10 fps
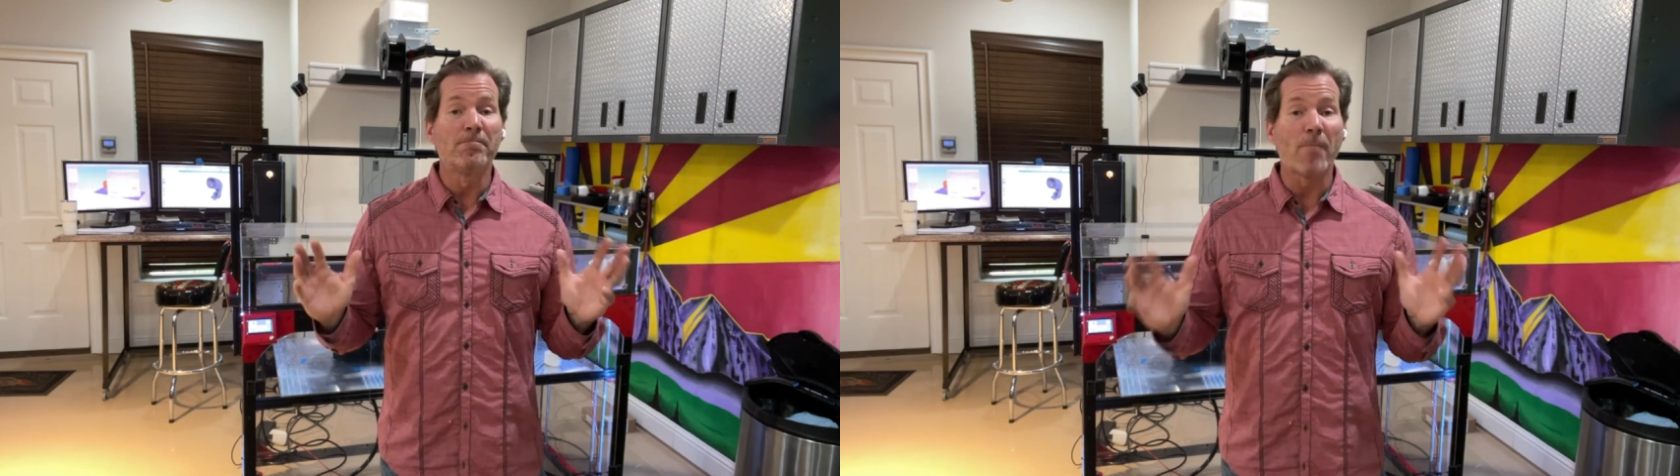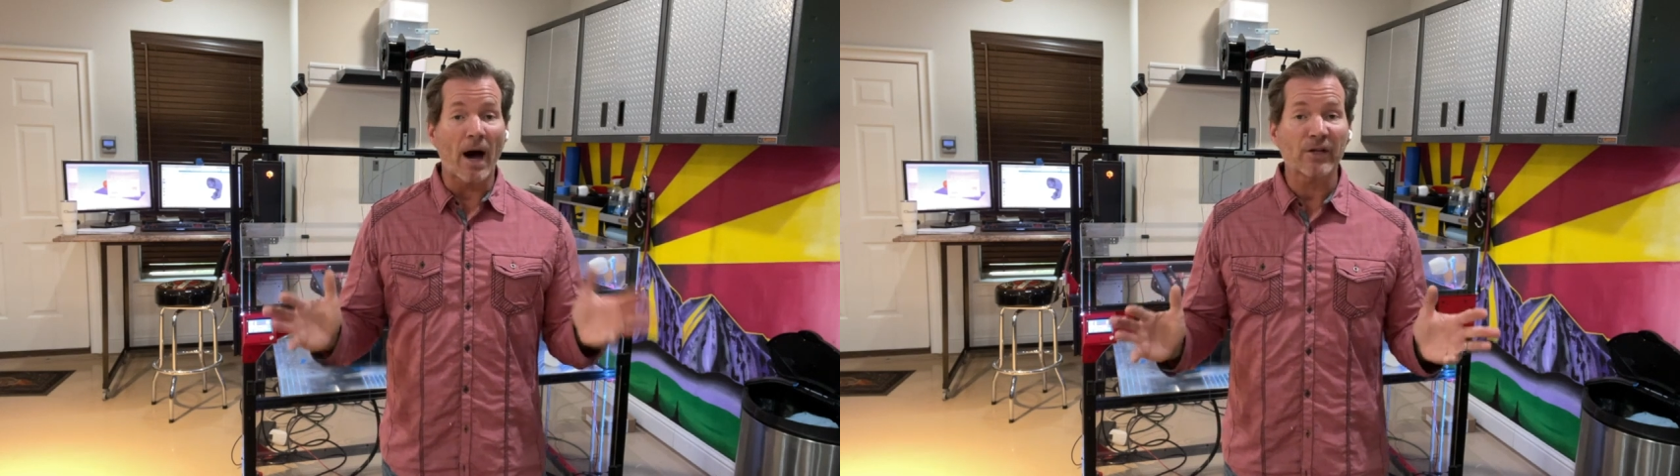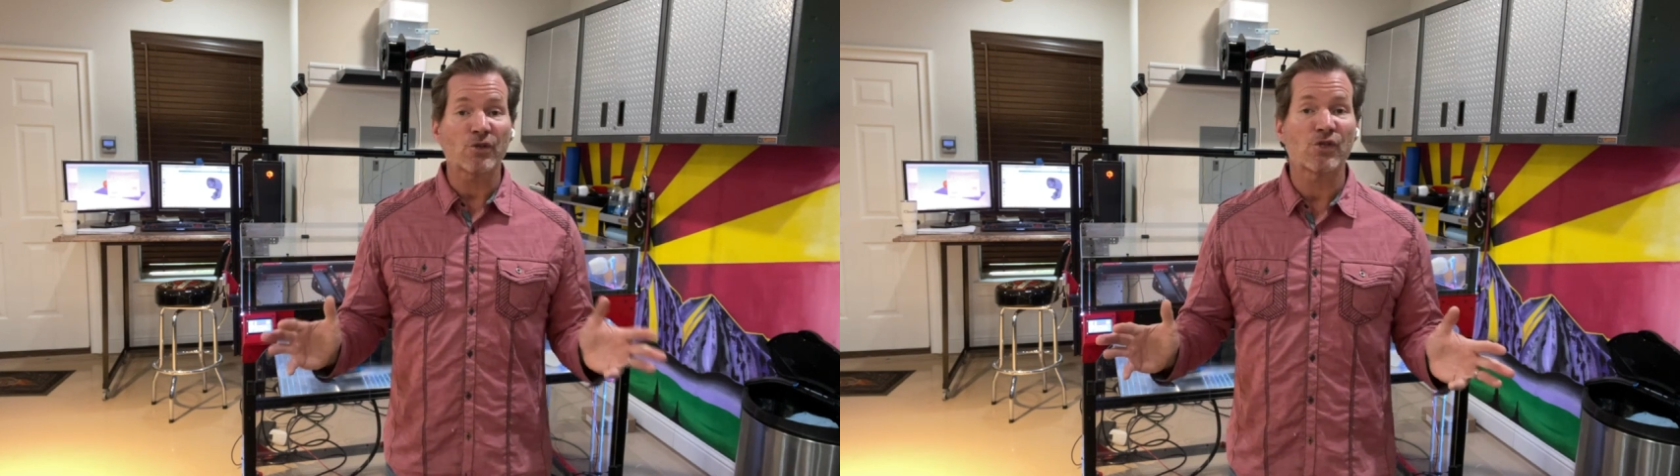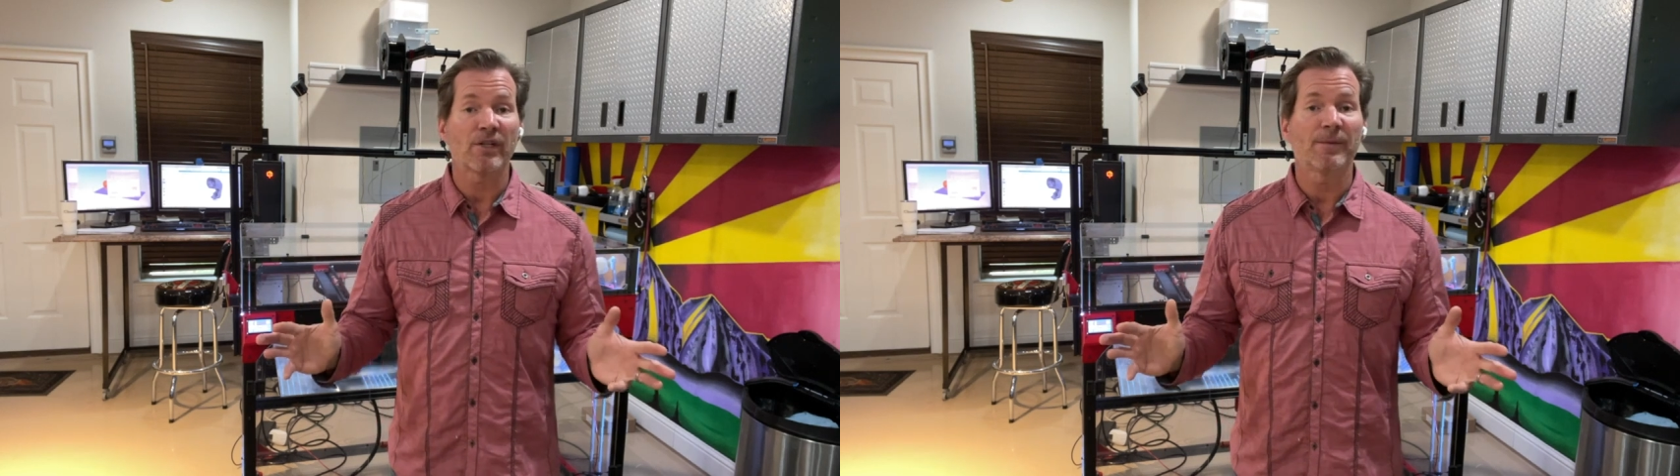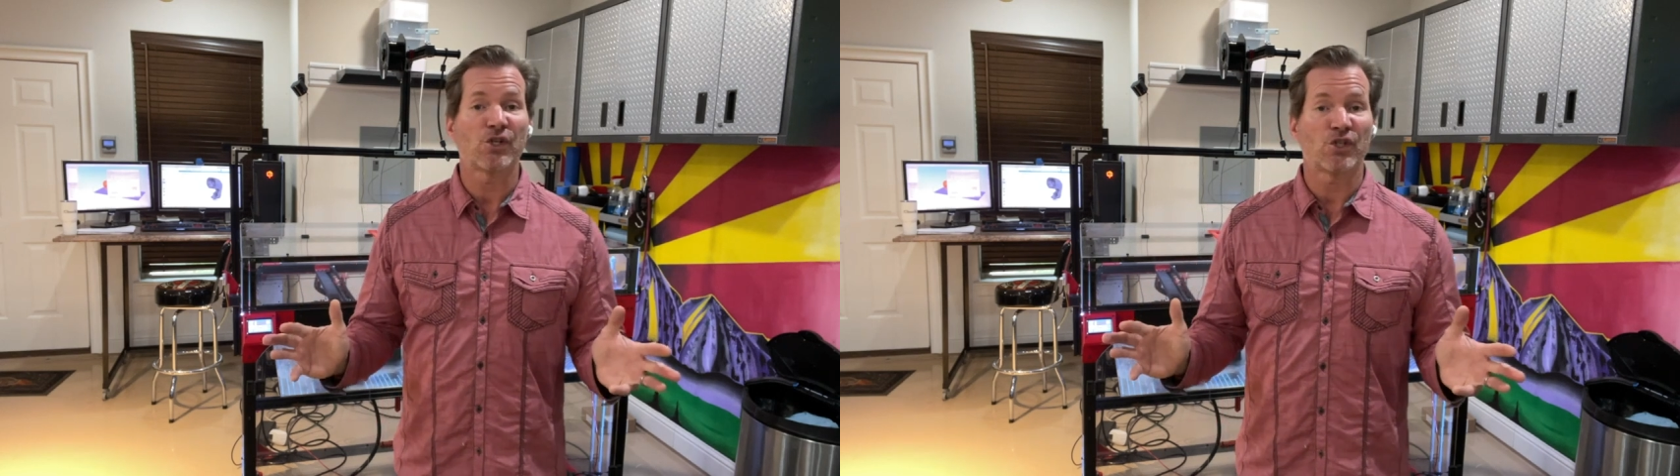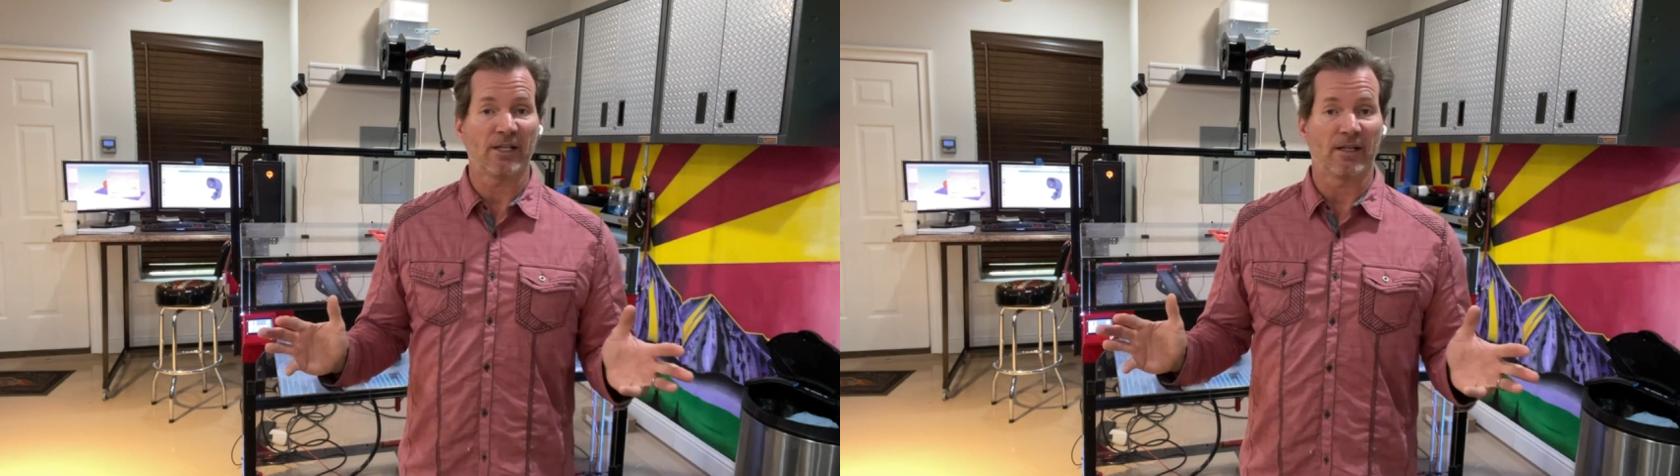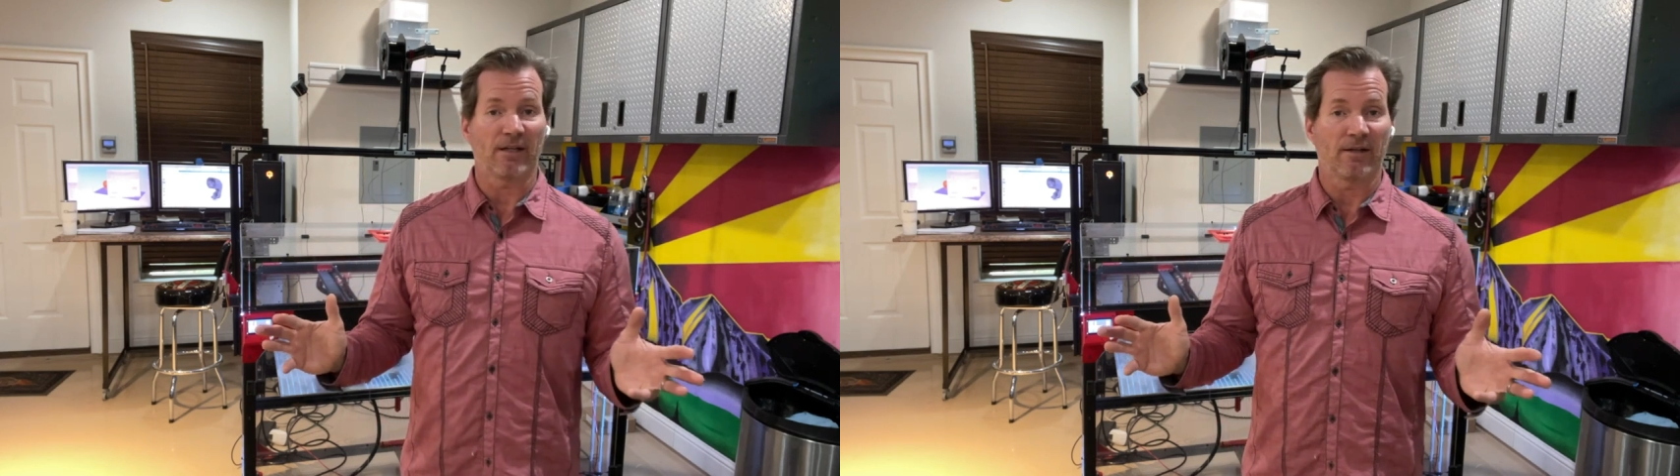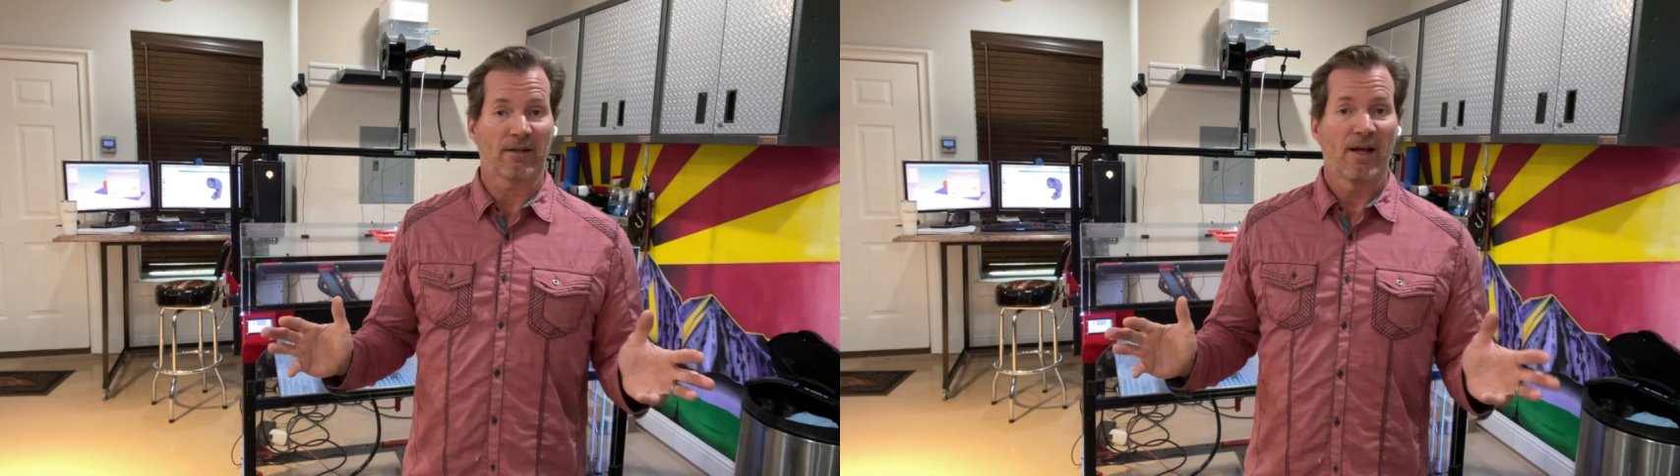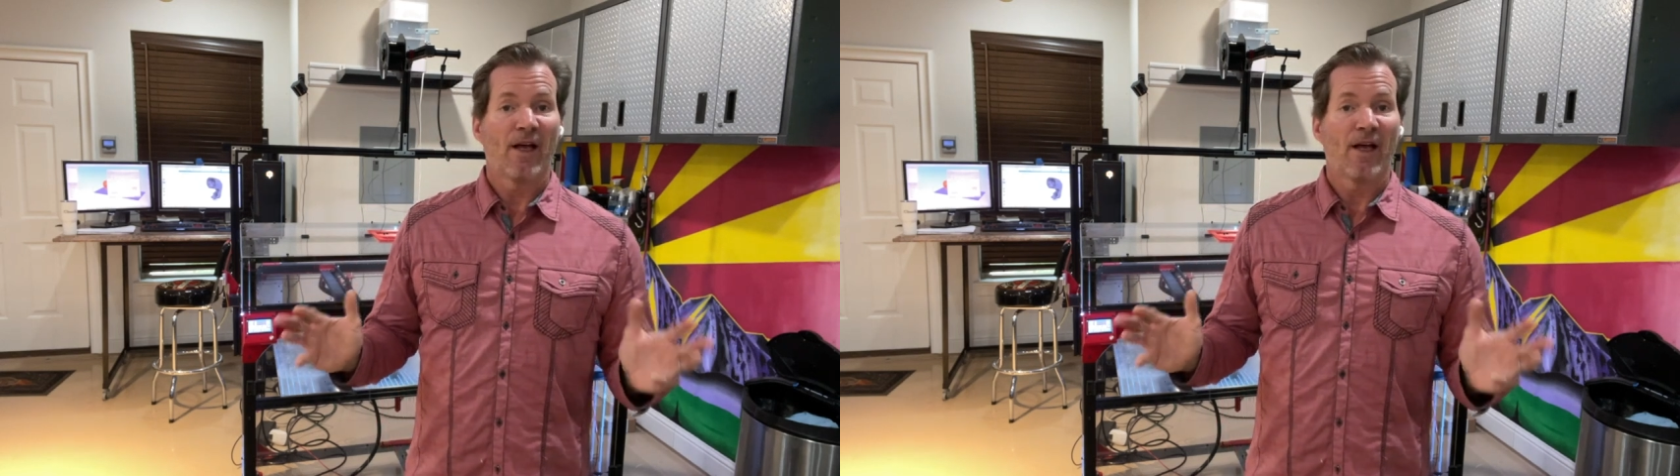monitoring the machine,